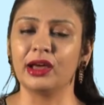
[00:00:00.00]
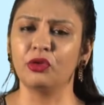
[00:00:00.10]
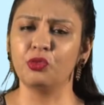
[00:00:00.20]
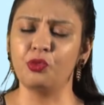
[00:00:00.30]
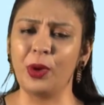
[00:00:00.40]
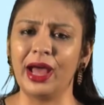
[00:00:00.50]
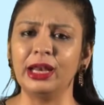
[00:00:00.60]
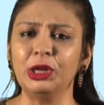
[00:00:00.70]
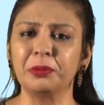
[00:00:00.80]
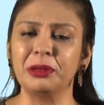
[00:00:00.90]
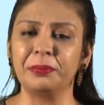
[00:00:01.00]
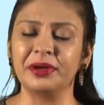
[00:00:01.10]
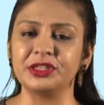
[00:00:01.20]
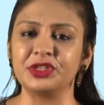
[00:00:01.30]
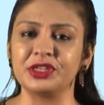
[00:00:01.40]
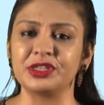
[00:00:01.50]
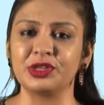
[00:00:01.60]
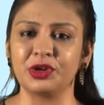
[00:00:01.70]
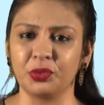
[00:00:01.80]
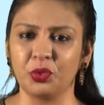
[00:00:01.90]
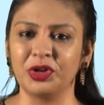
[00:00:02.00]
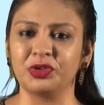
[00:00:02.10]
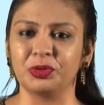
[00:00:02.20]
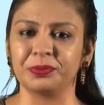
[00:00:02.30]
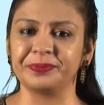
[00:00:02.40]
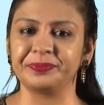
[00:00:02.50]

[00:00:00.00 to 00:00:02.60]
a valuable purchase to your wardrobe.